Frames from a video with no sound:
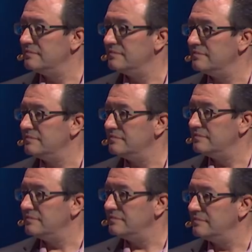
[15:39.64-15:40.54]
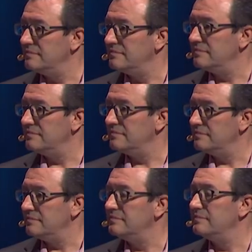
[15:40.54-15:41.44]

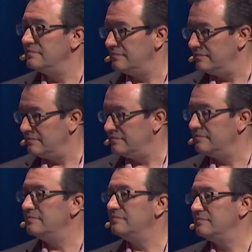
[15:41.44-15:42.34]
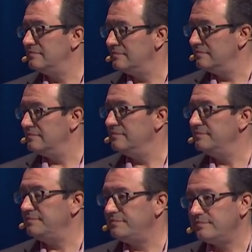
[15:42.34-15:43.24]

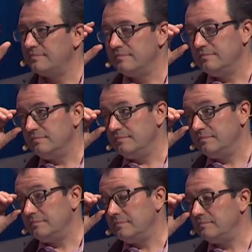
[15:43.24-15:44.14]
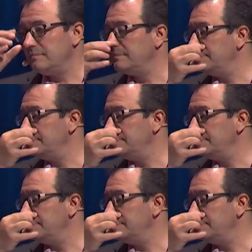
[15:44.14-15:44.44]
This person isn't speaking.